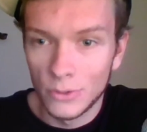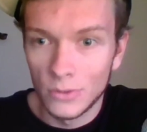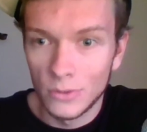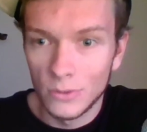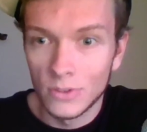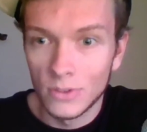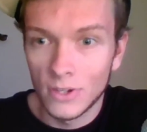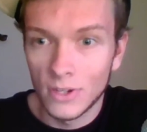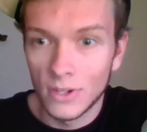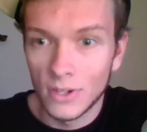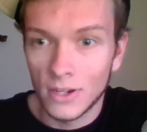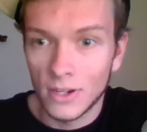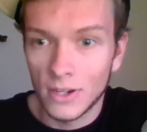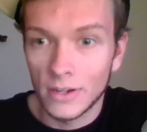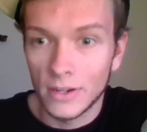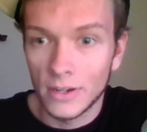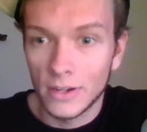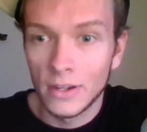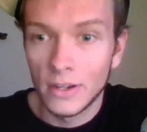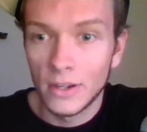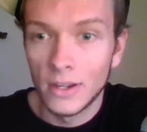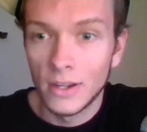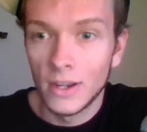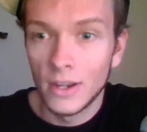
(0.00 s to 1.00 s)

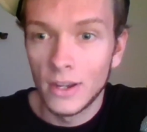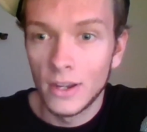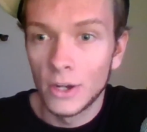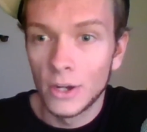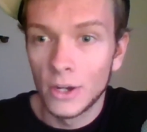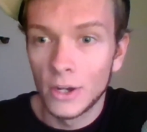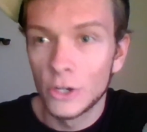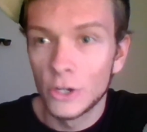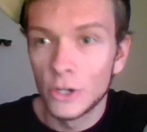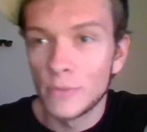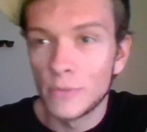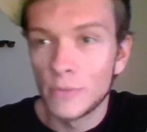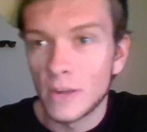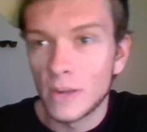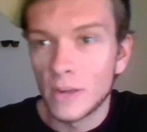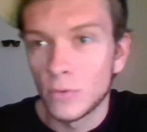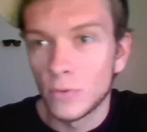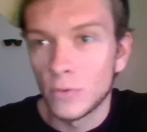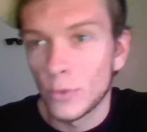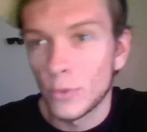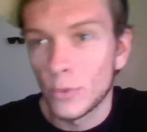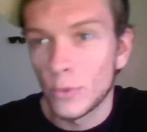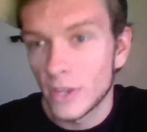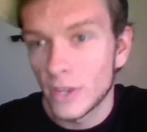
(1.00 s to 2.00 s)
a good metaphor,
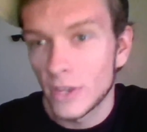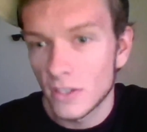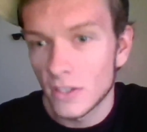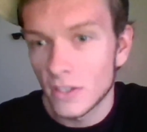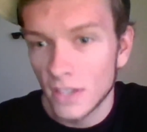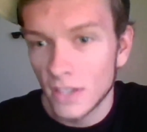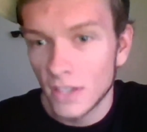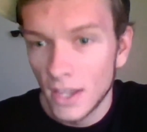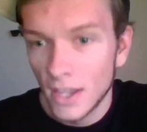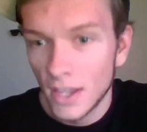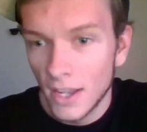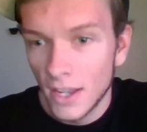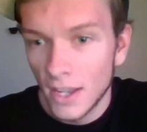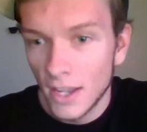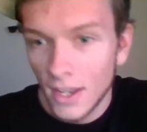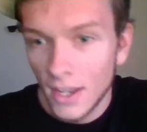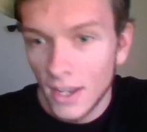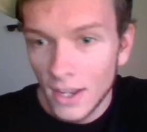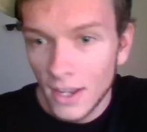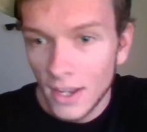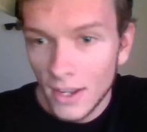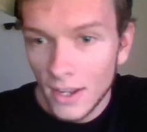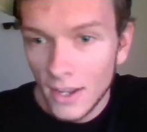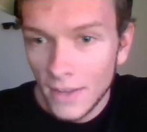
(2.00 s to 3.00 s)
because
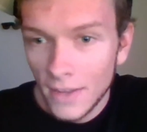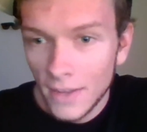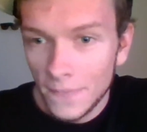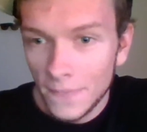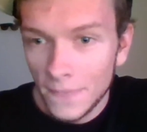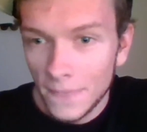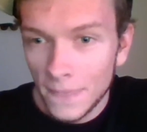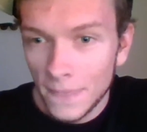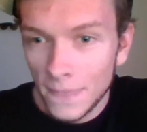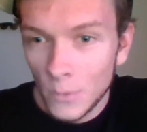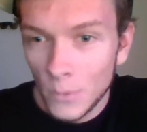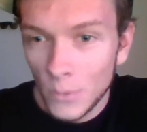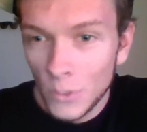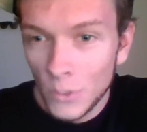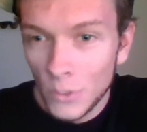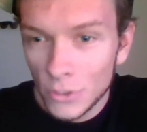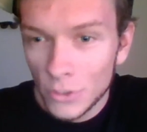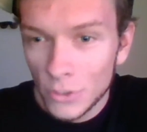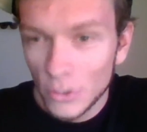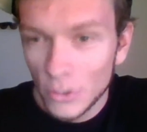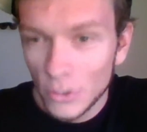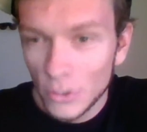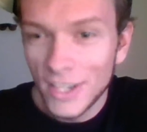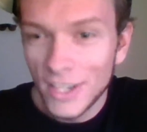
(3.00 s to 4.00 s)
when you're
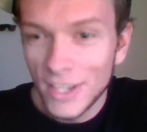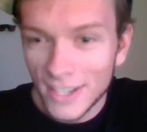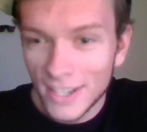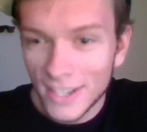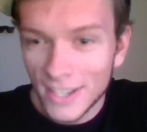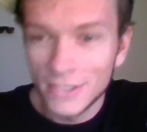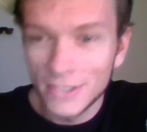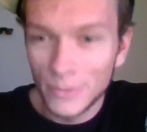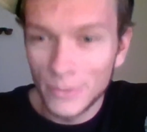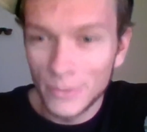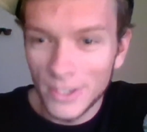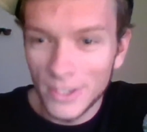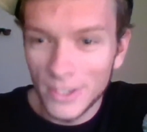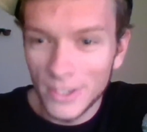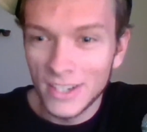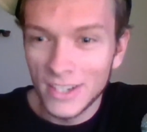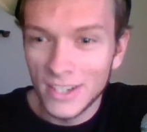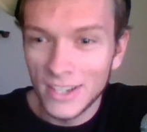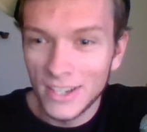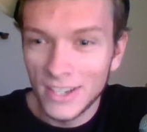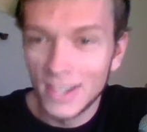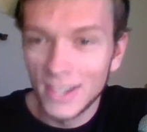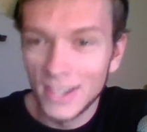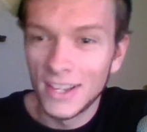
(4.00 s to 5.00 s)
looking at something,
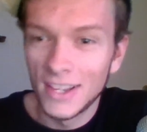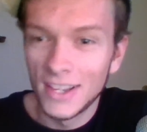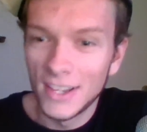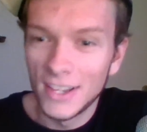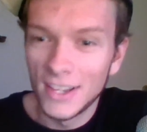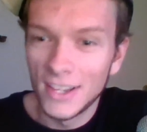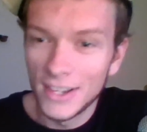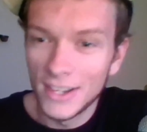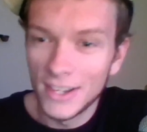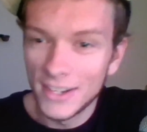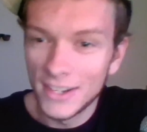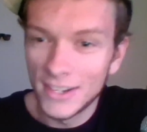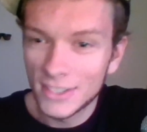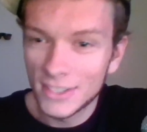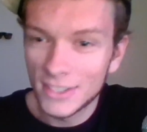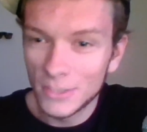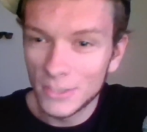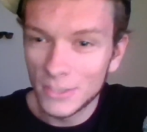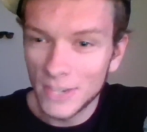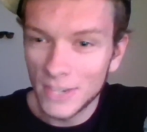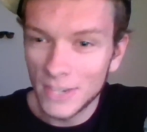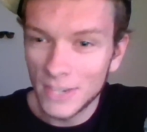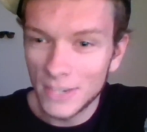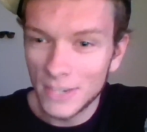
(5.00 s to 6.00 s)

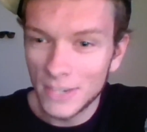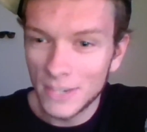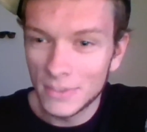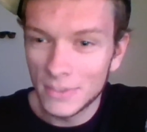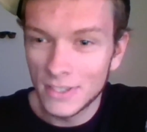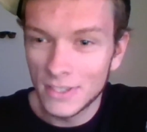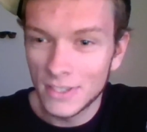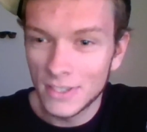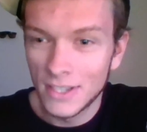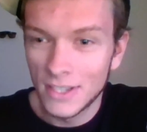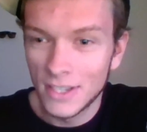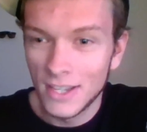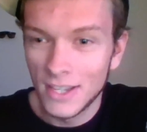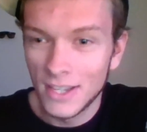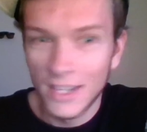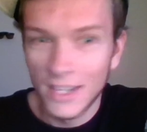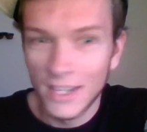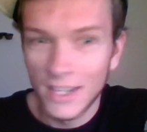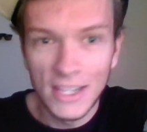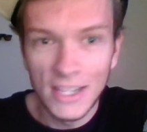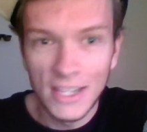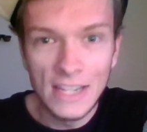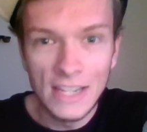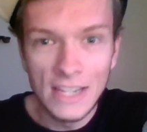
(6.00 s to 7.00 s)
sometimes
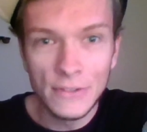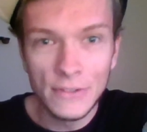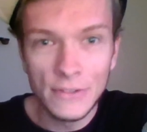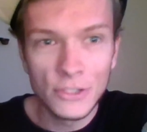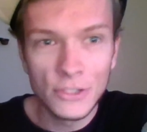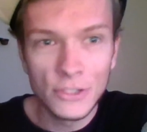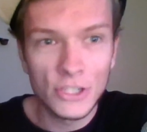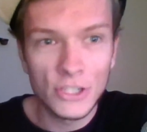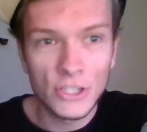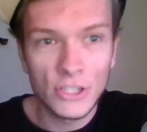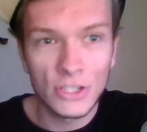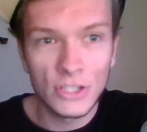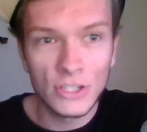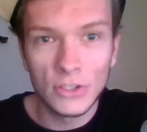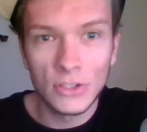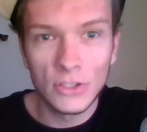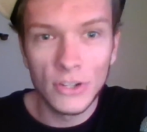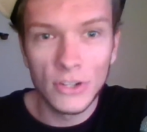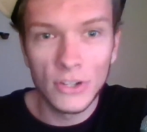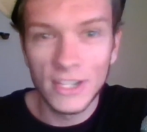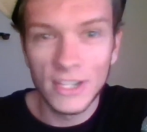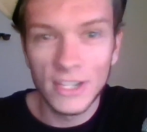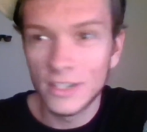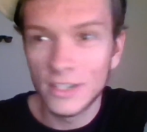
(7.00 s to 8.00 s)
even just
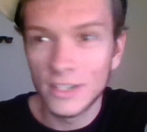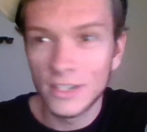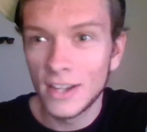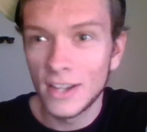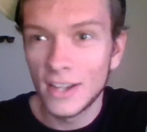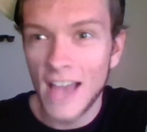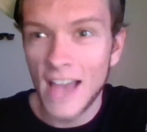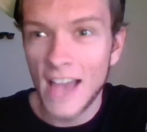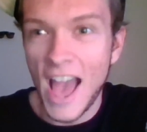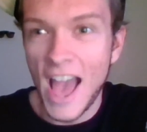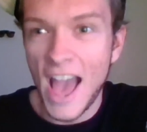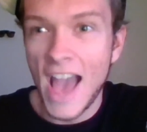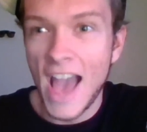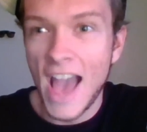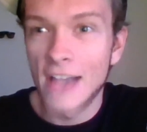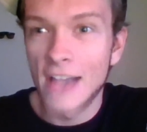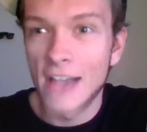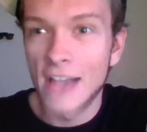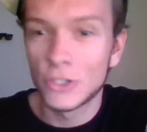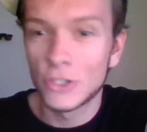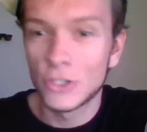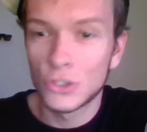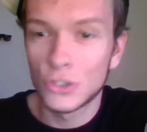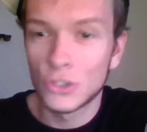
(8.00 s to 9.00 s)
looking
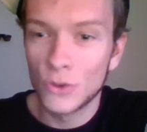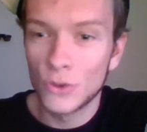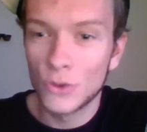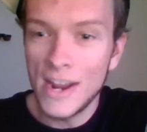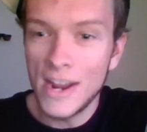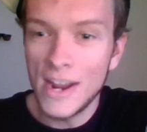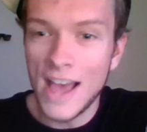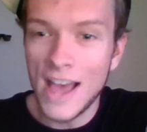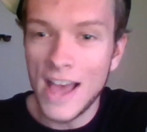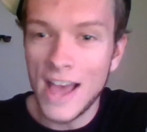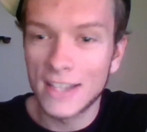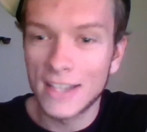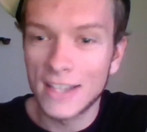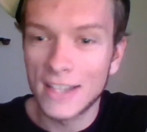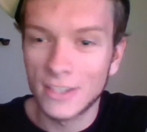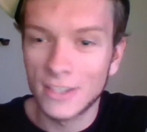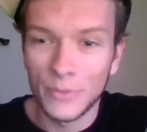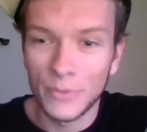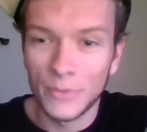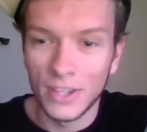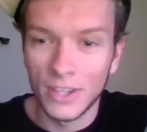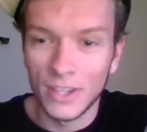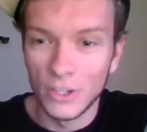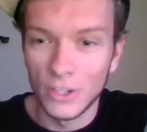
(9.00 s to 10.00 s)
straight at
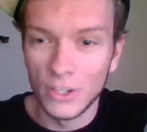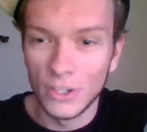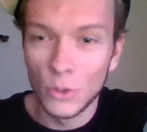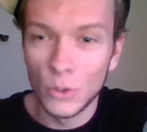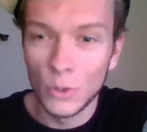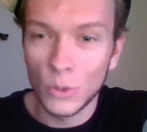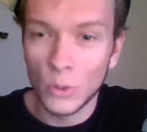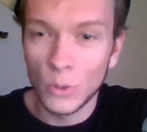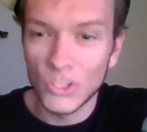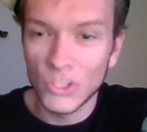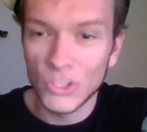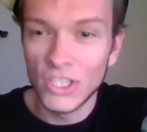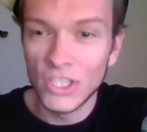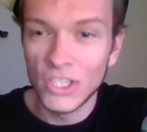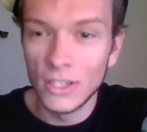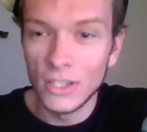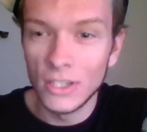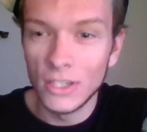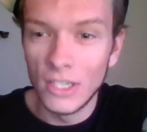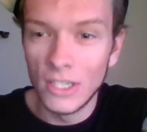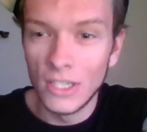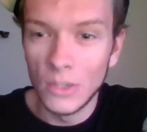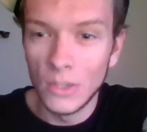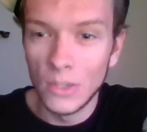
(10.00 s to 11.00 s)
something, you don't see
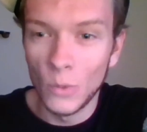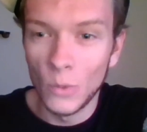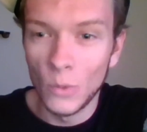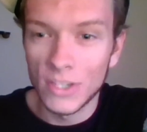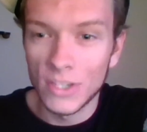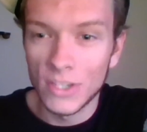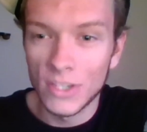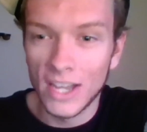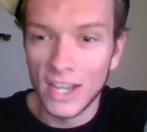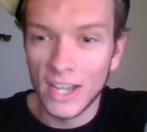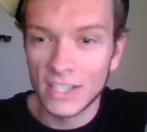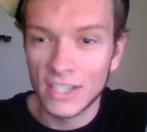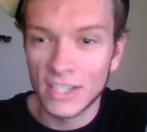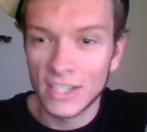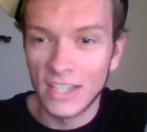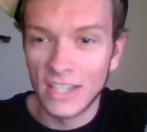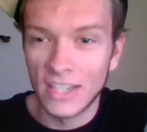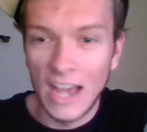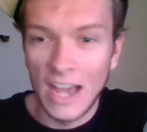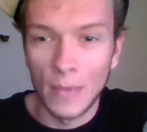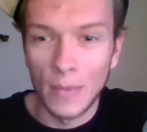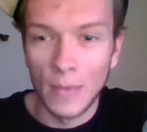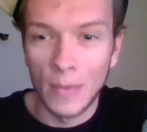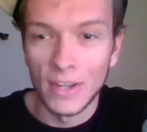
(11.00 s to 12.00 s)
what's actually
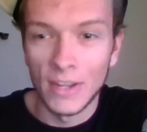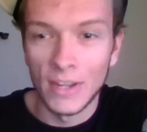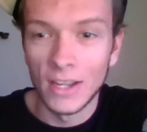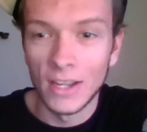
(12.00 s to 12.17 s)
happening.